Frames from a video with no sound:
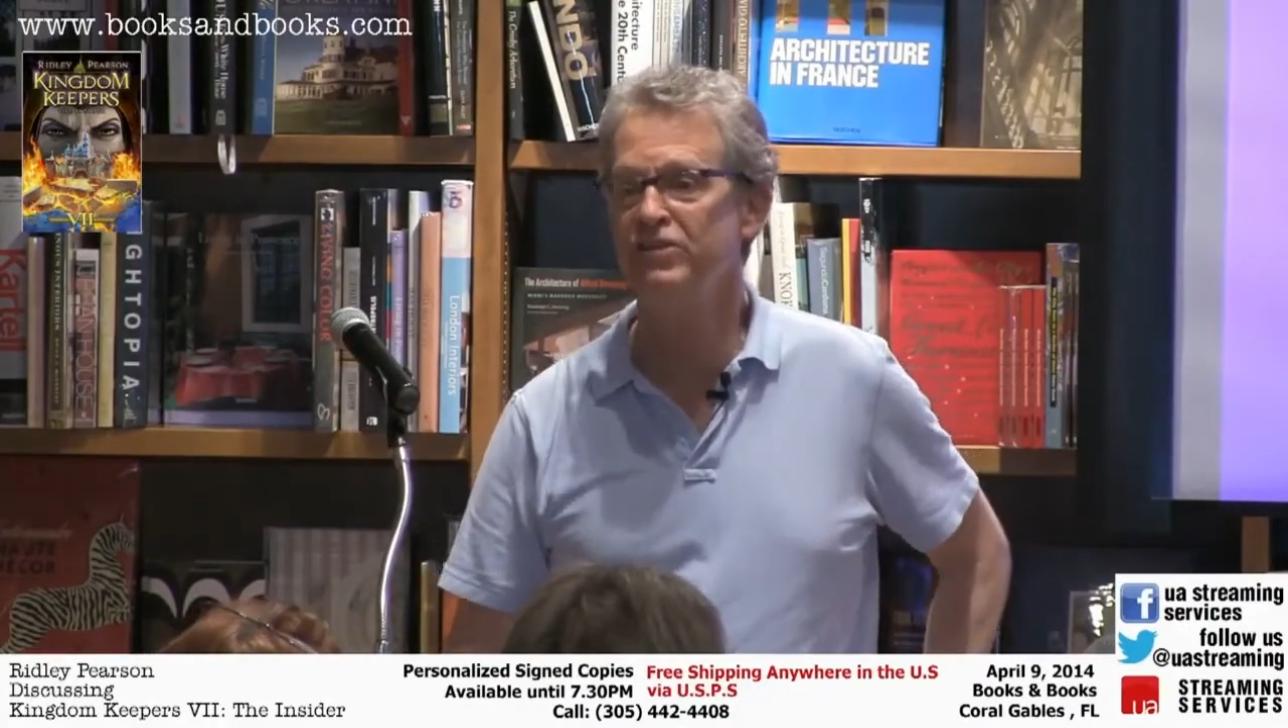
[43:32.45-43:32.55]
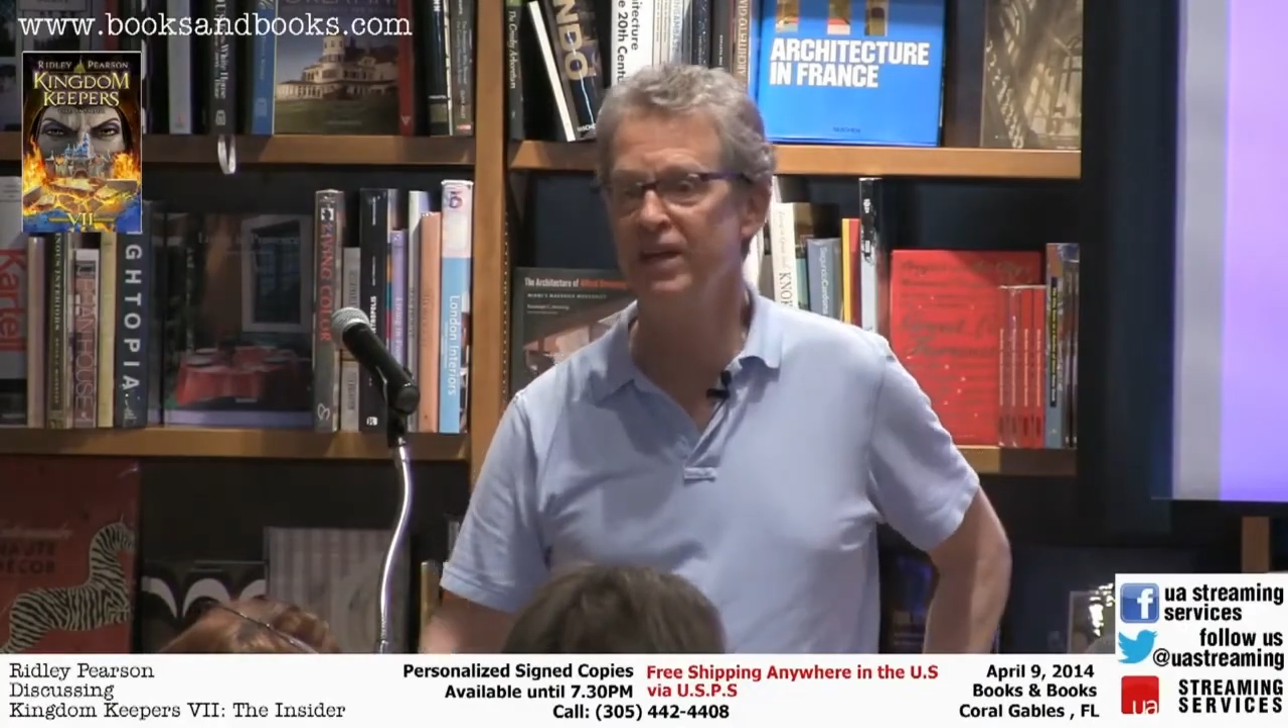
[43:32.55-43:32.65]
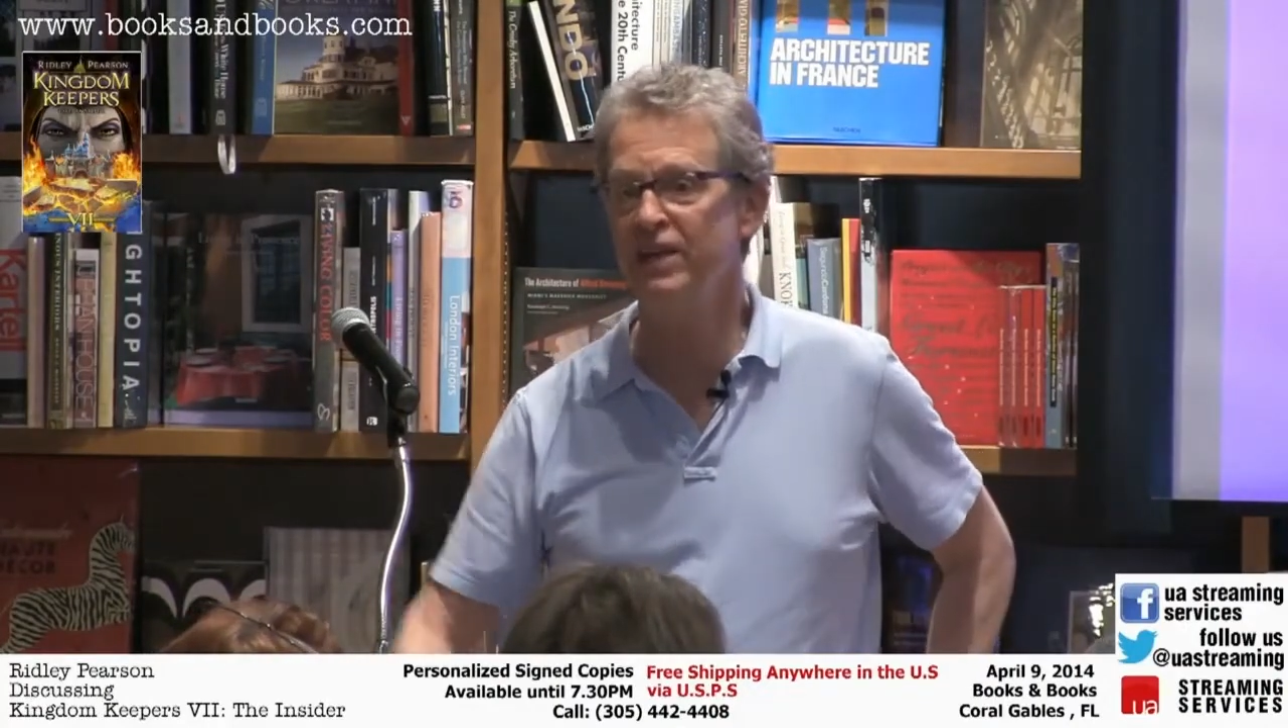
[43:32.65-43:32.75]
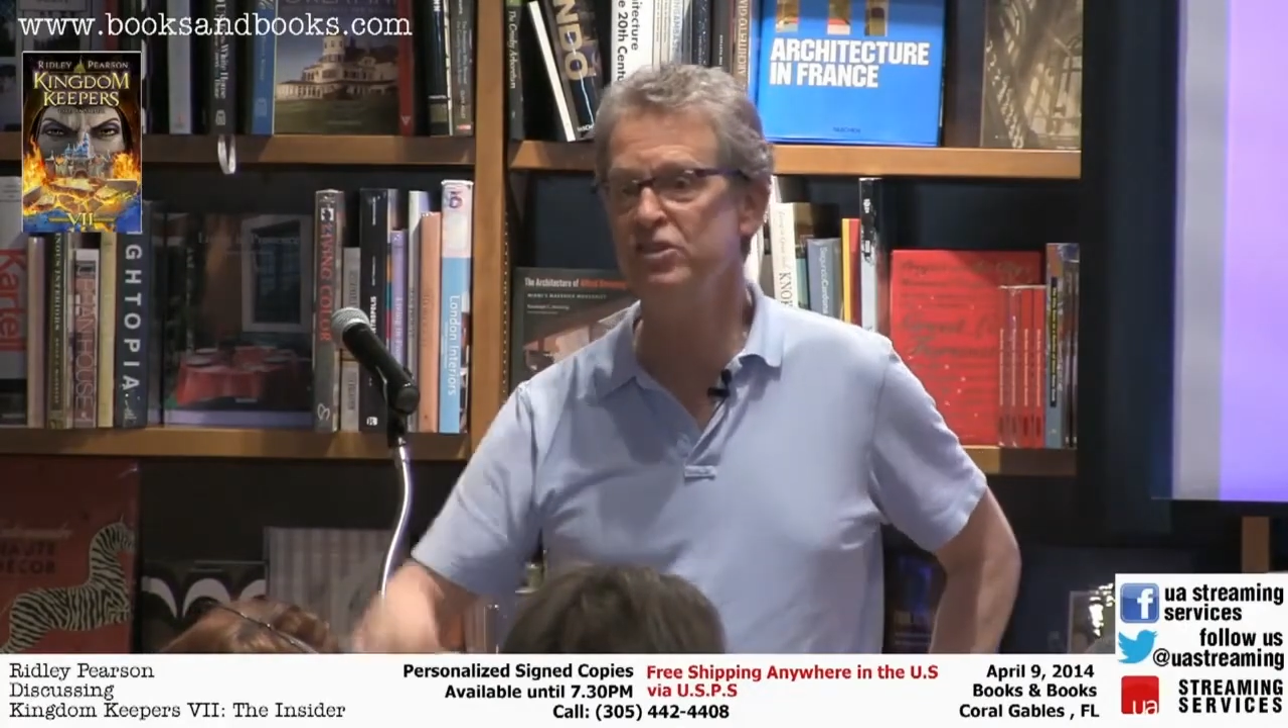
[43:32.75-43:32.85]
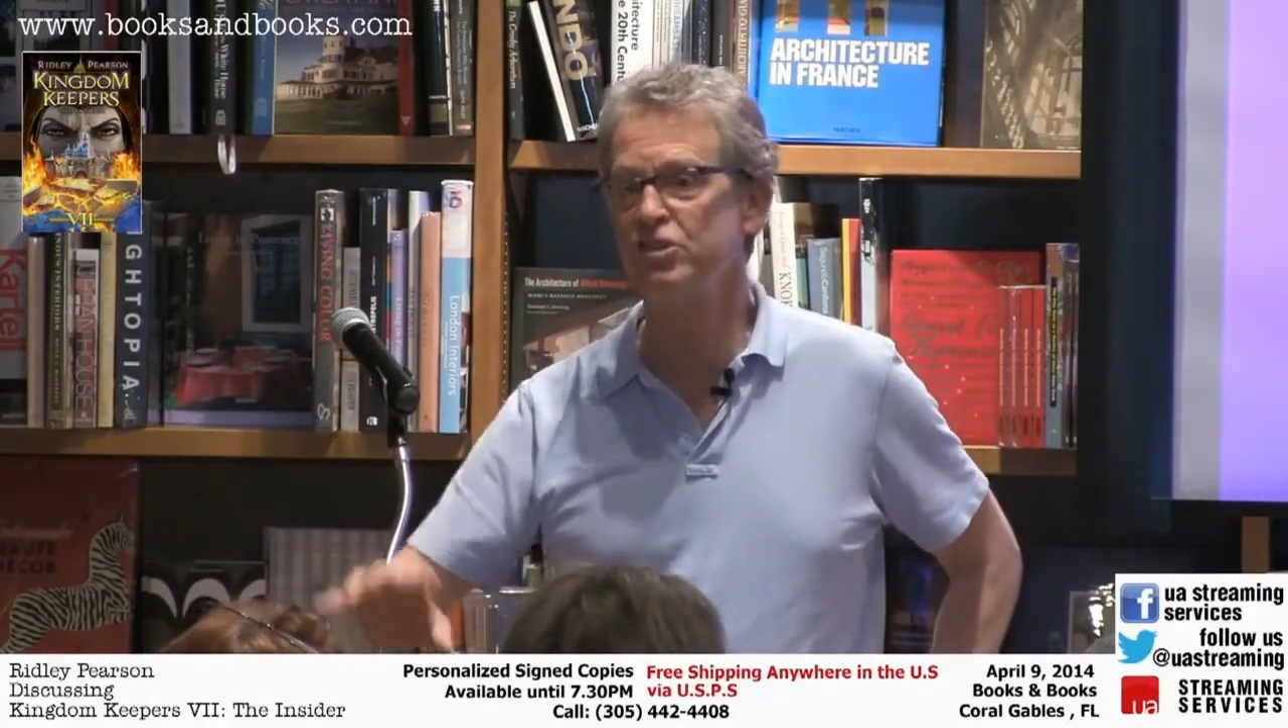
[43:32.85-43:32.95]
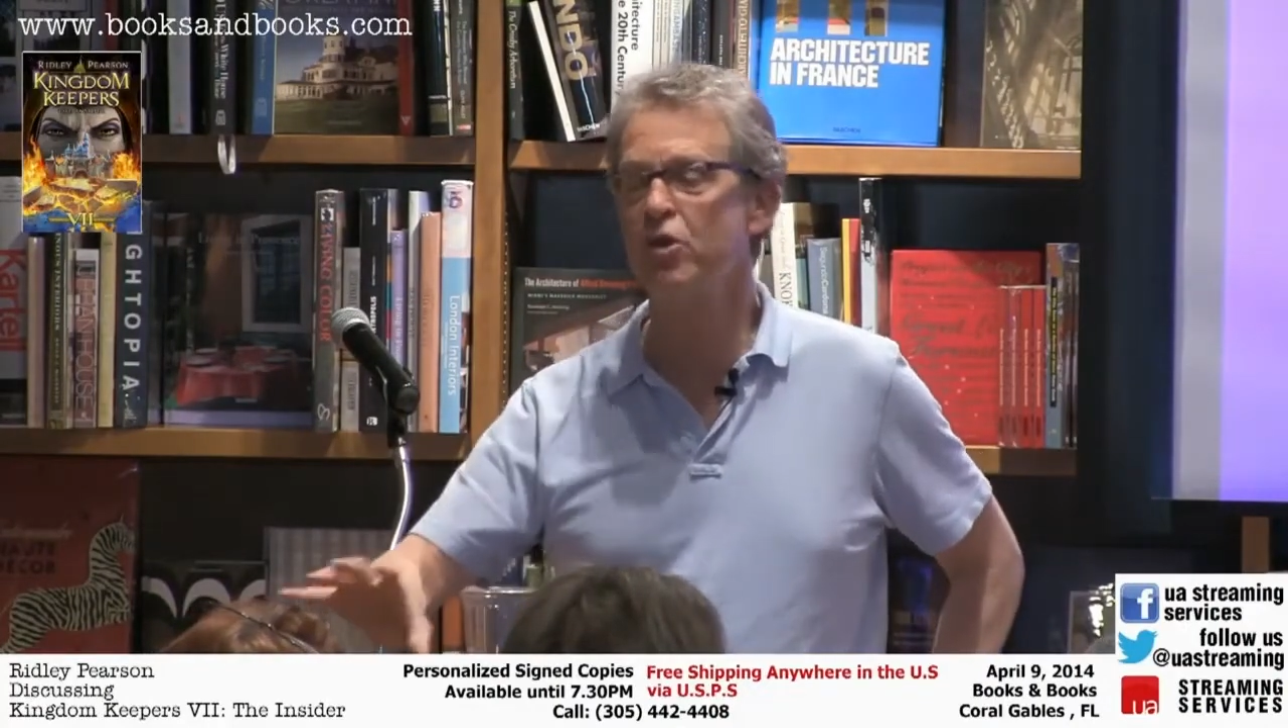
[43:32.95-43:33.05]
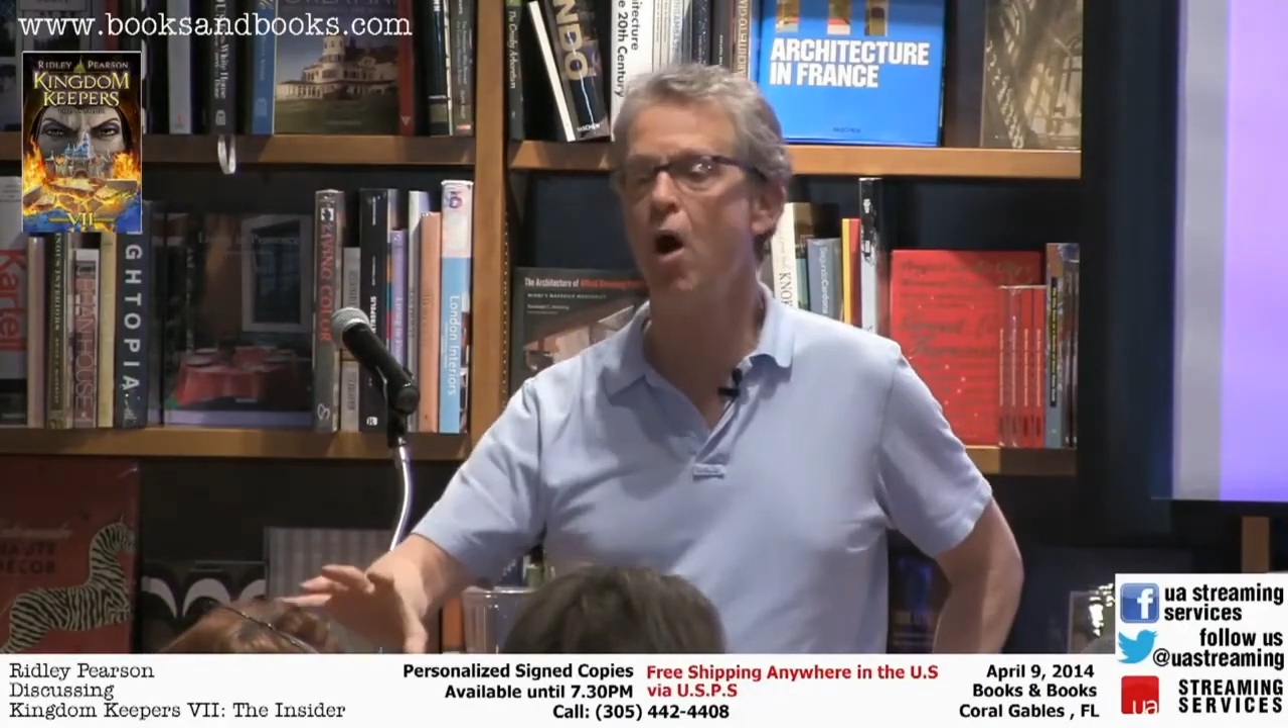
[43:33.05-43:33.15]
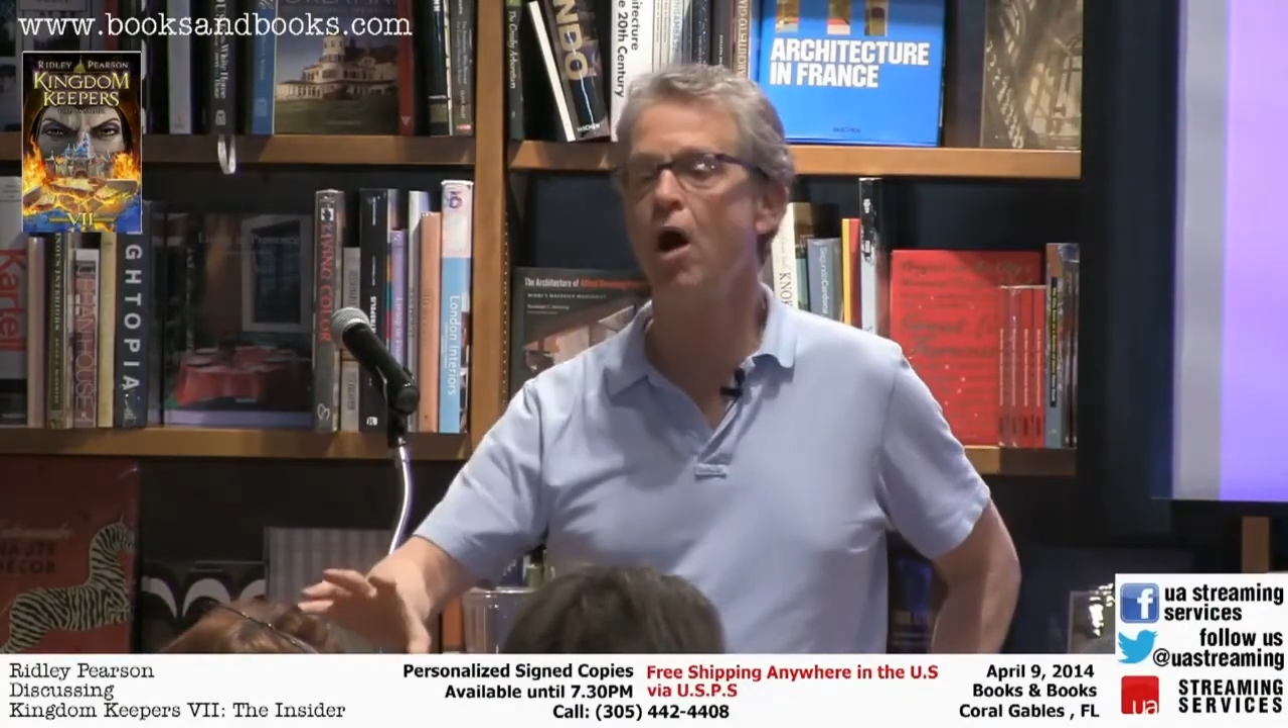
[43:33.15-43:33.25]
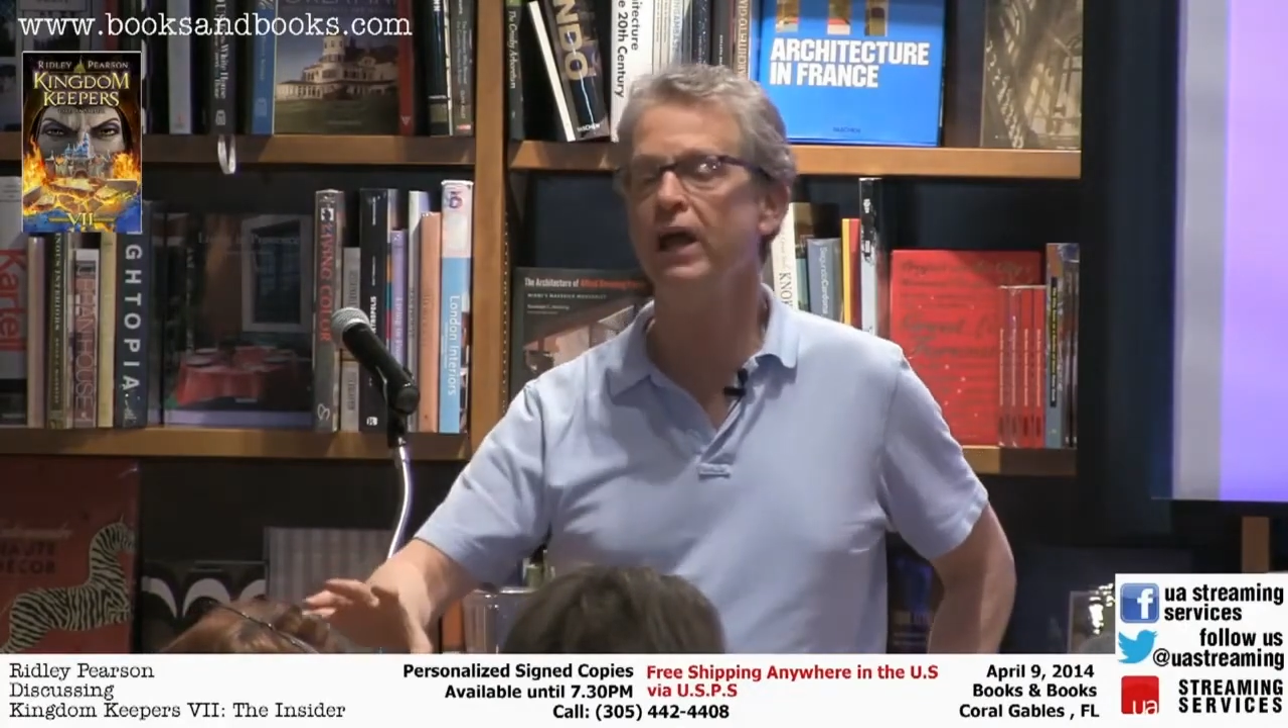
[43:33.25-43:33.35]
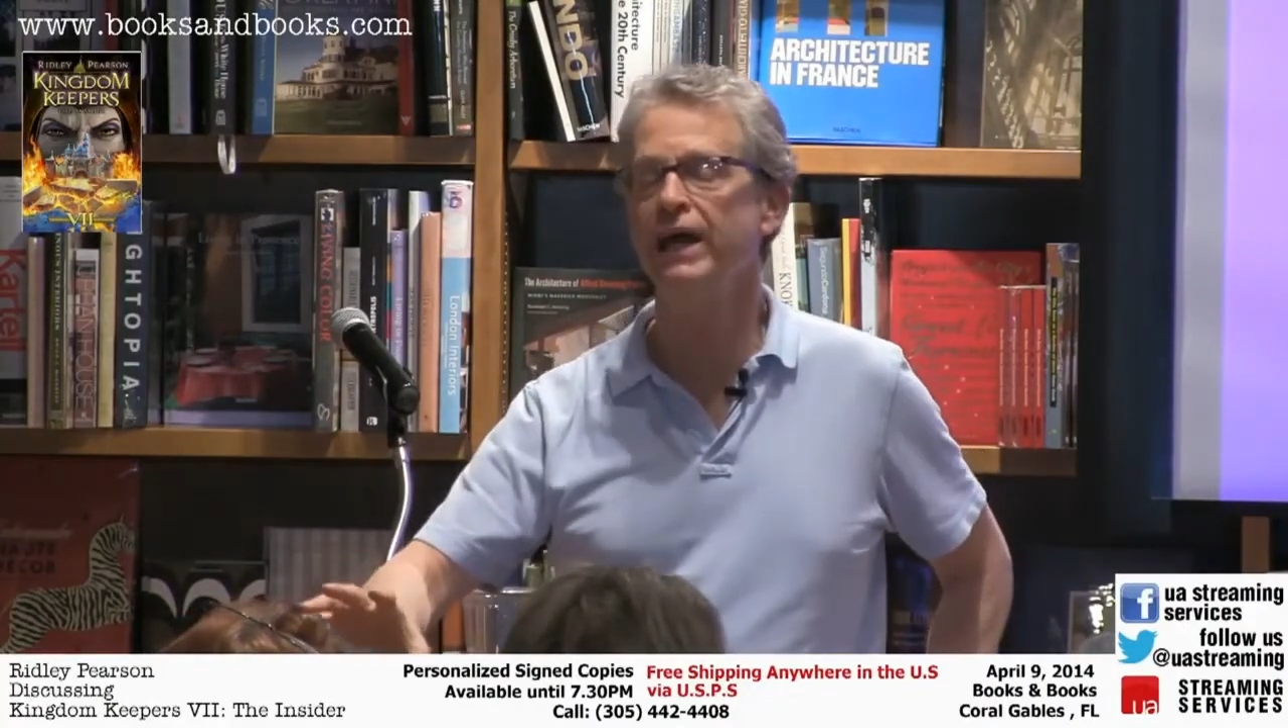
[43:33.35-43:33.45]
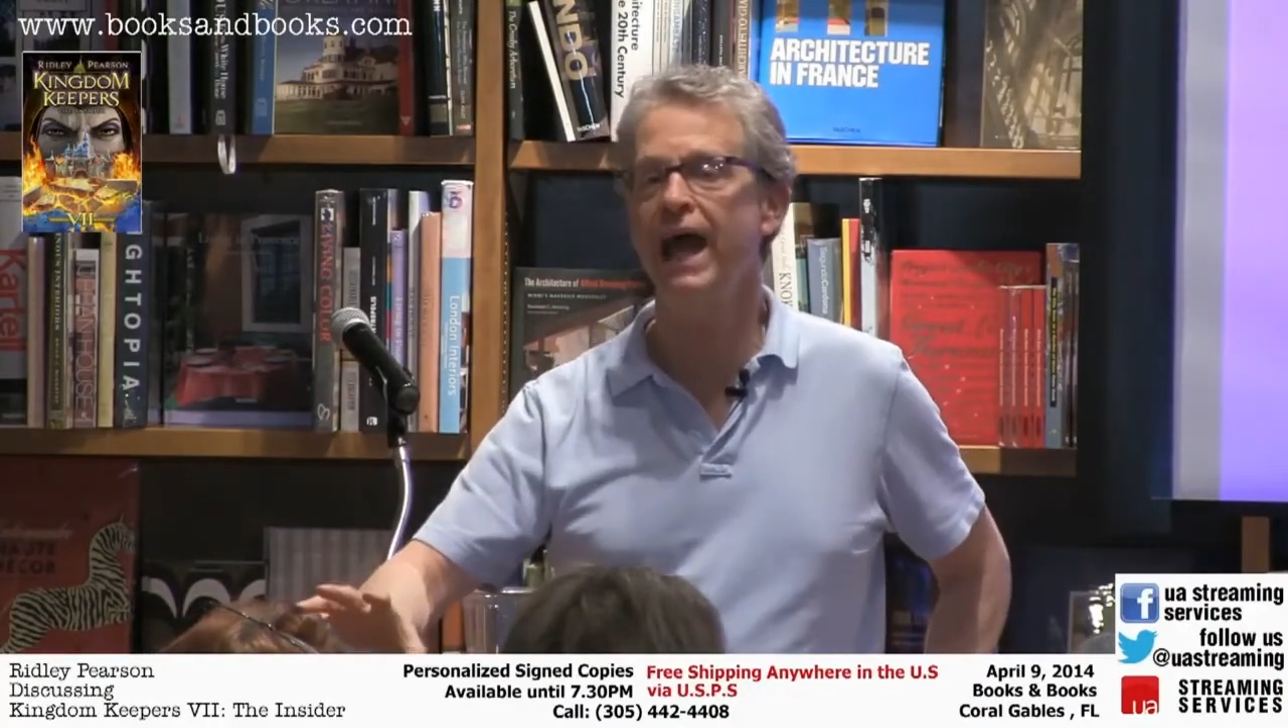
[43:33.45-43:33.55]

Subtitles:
installing